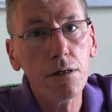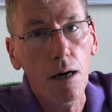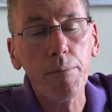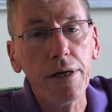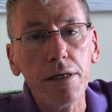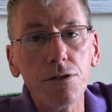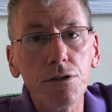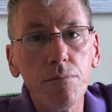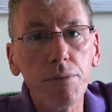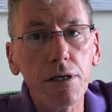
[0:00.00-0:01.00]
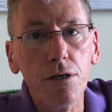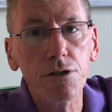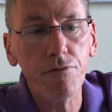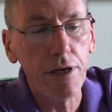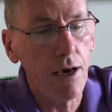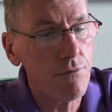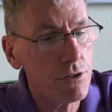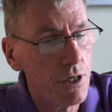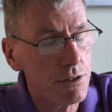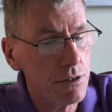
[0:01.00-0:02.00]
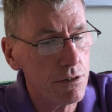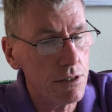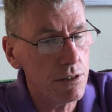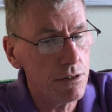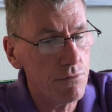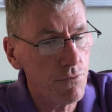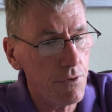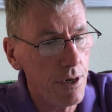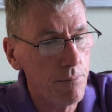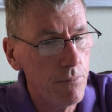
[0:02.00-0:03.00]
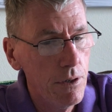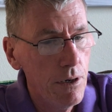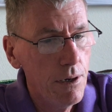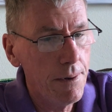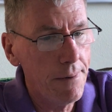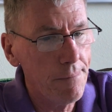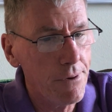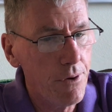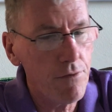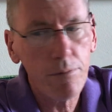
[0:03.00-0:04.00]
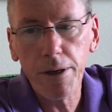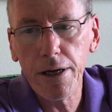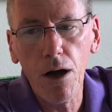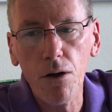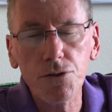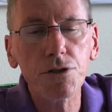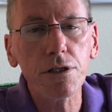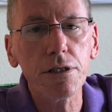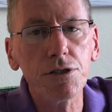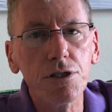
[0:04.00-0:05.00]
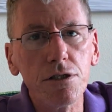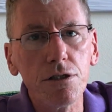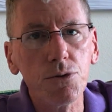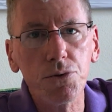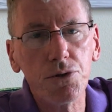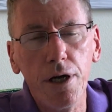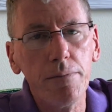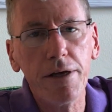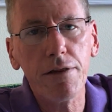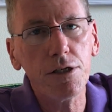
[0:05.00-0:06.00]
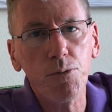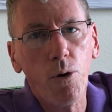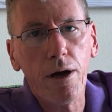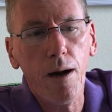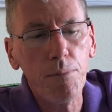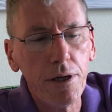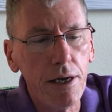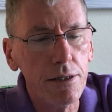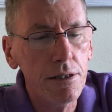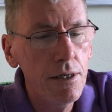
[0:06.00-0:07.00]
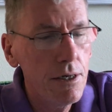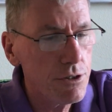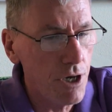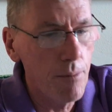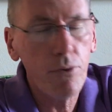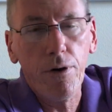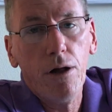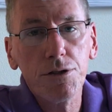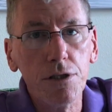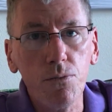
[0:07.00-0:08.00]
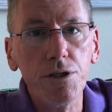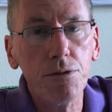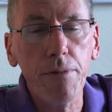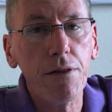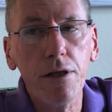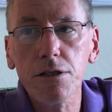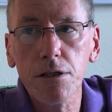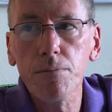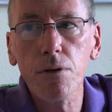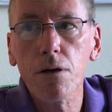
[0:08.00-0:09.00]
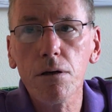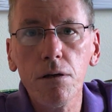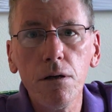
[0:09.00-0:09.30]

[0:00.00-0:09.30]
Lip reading: companies because of the advertising that he did for them. Everybody else in the 60s was trying to make things more complicated. Tom Burrell said we should make things simpler,